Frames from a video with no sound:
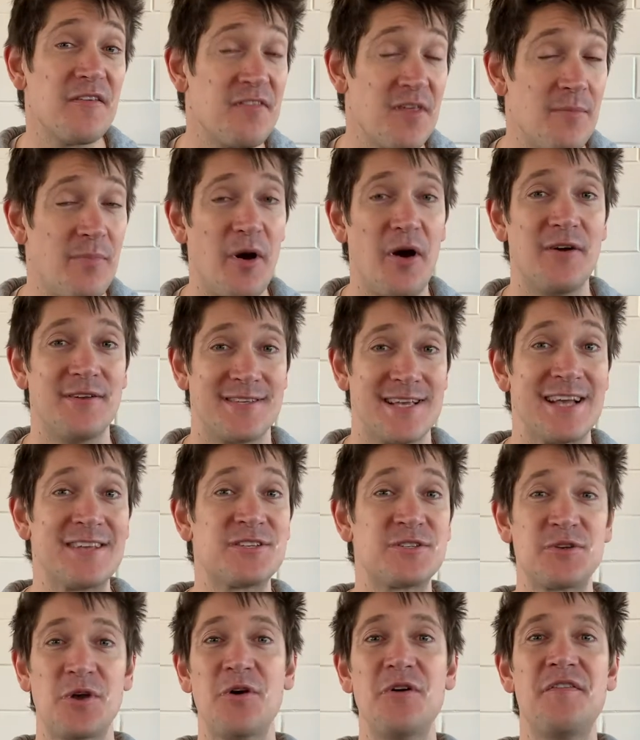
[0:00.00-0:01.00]
the boats are
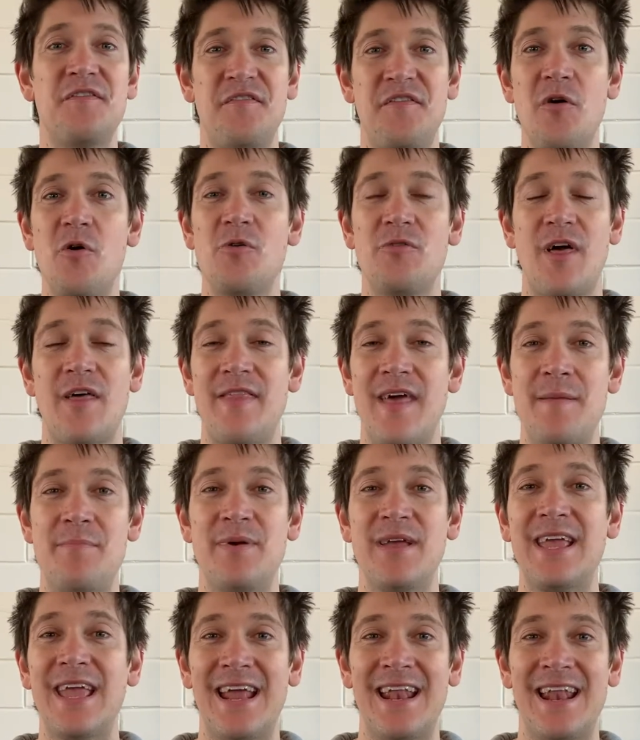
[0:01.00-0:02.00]
so full that they're
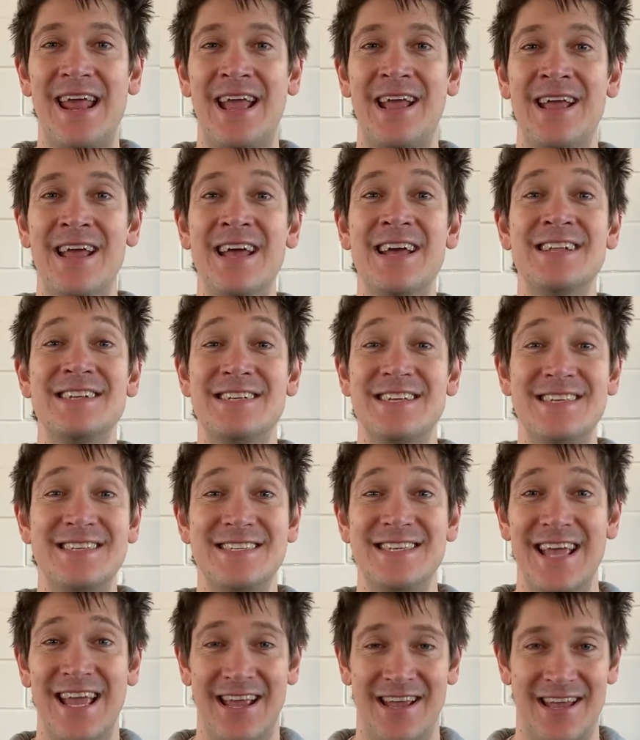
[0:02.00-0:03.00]
beginning to
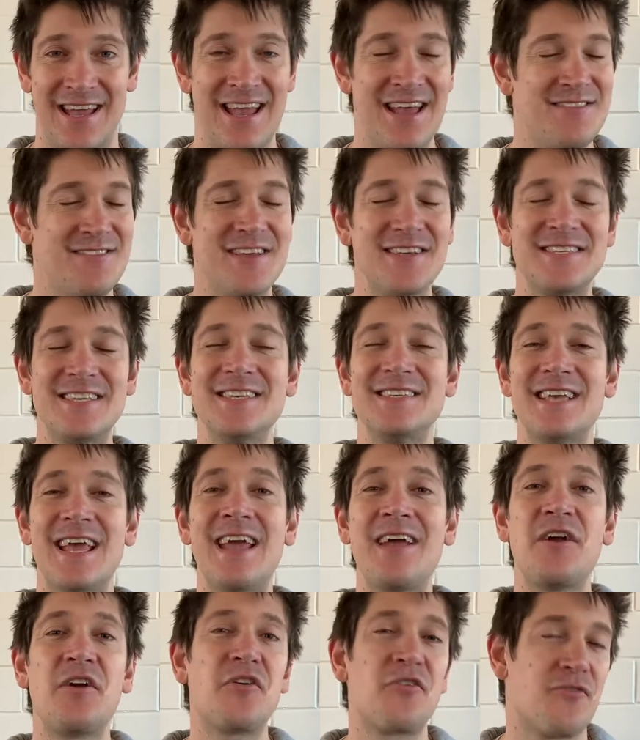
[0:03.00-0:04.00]
sink. This is
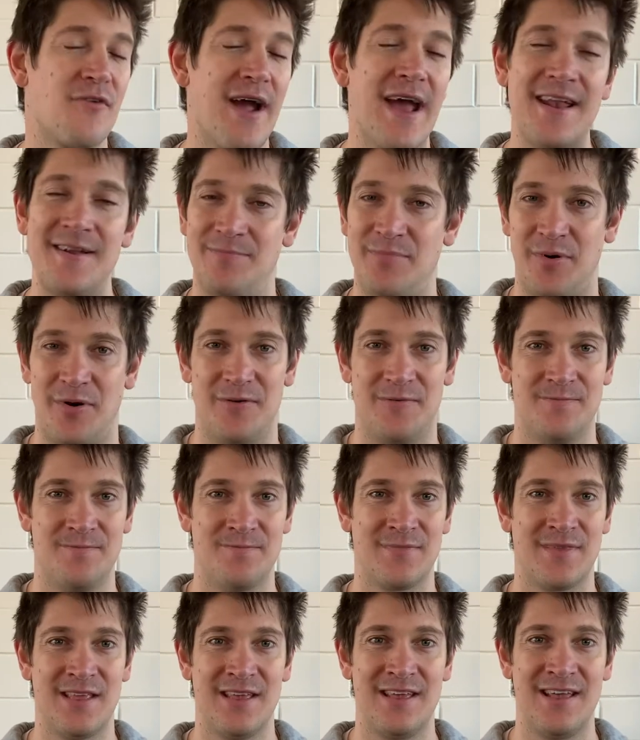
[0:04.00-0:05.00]
incredible.
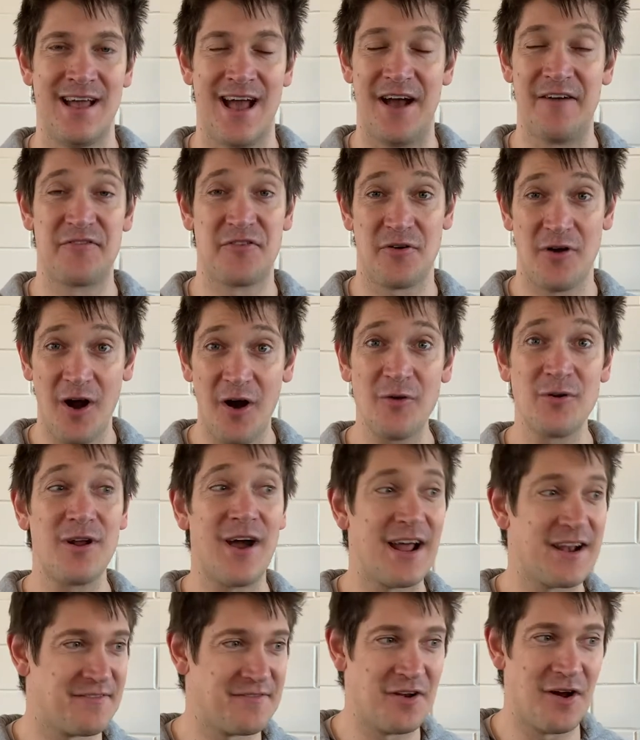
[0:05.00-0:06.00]
After a whole
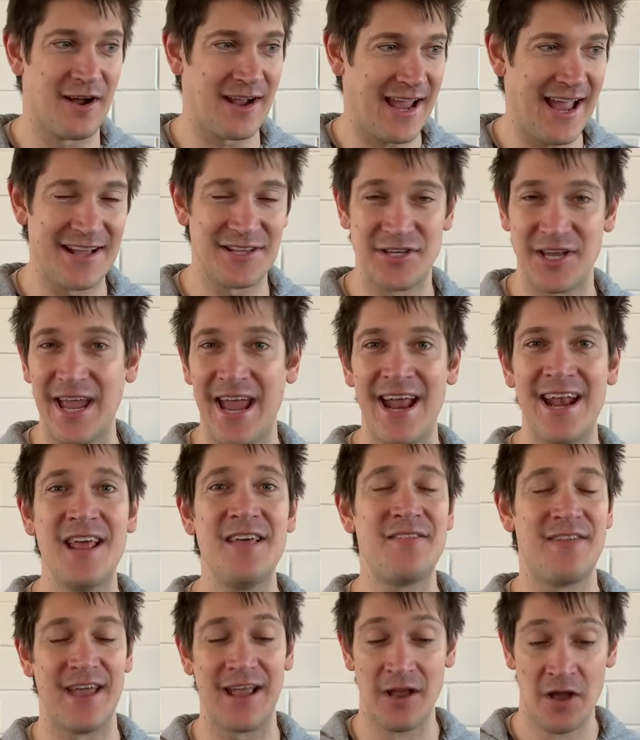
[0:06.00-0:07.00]
night of not catching
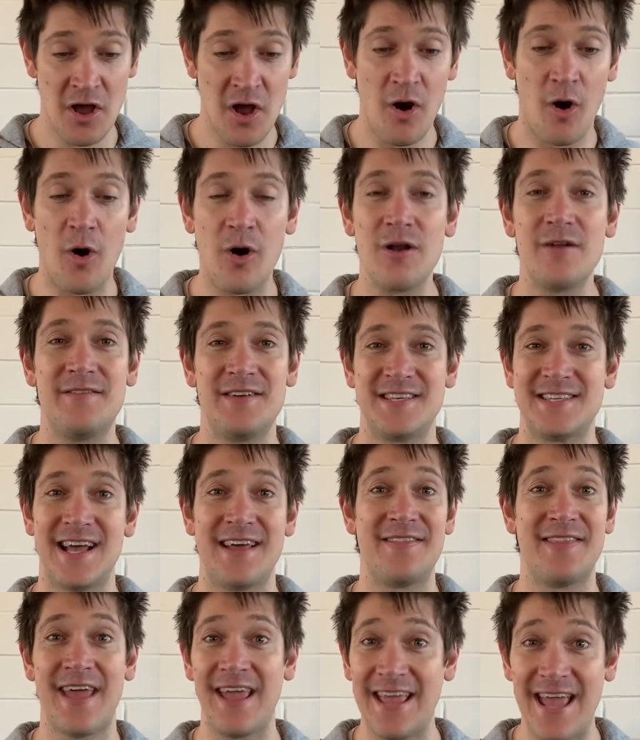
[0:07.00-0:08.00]
anything, all of a
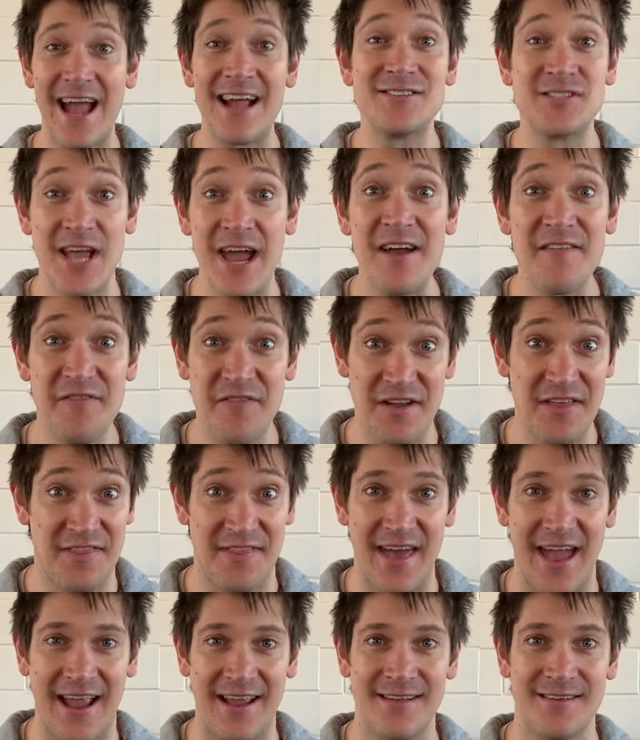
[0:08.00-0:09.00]
sudden they catch
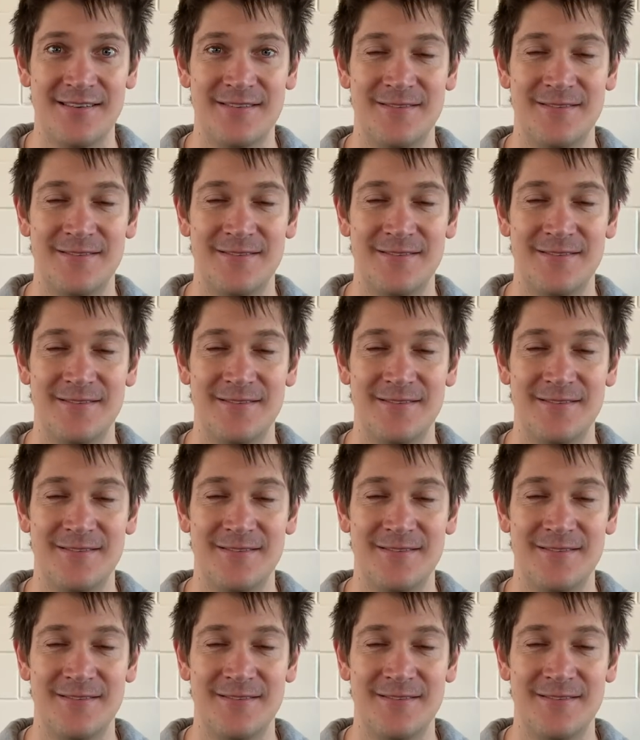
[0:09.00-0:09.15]
everything.